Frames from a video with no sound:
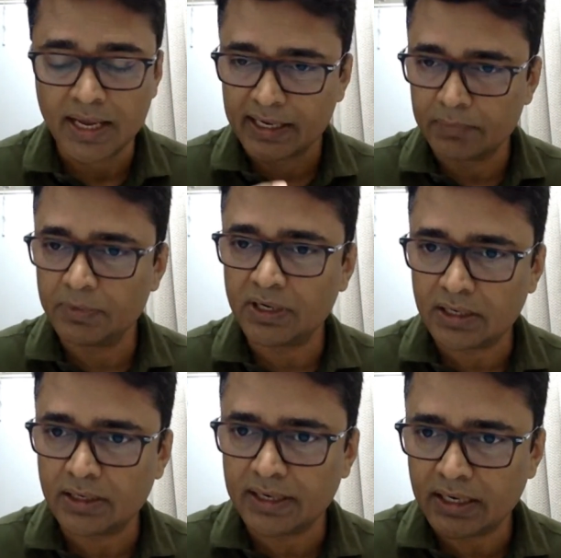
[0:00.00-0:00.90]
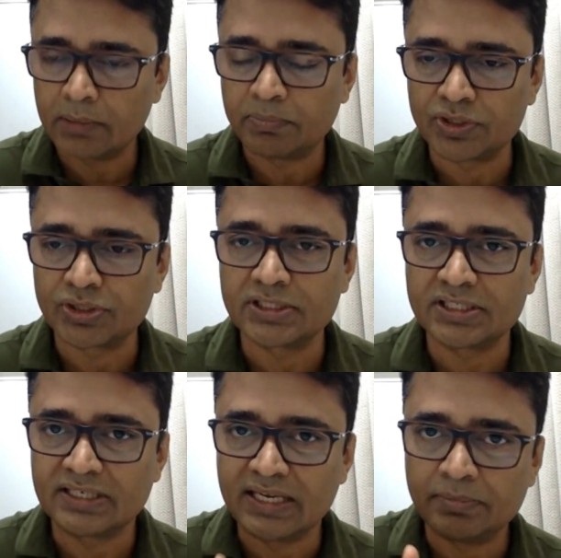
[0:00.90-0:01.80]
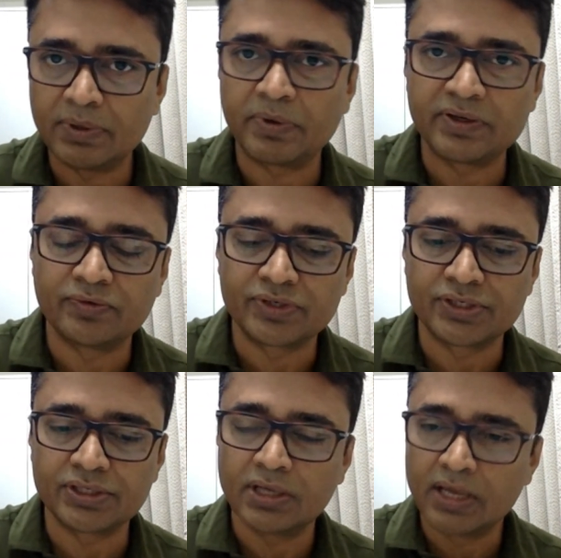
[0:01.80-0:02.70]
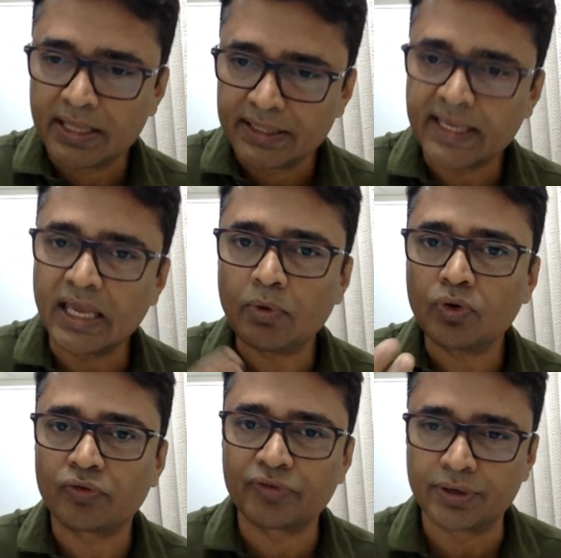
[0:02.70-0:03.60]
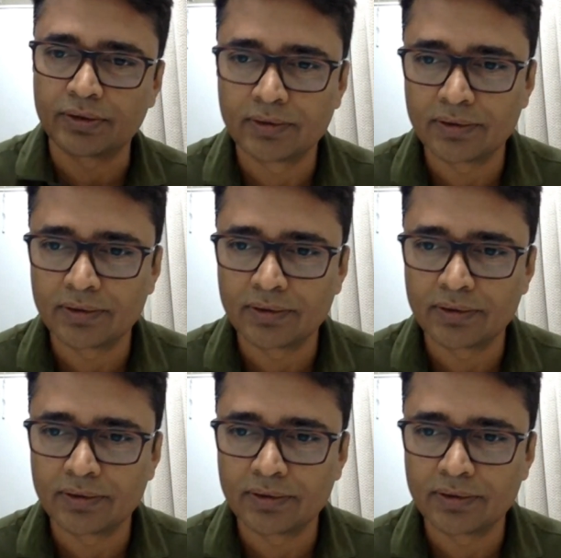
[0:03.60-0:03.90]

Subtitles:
clinical depression, steep deprivation. They came out of it.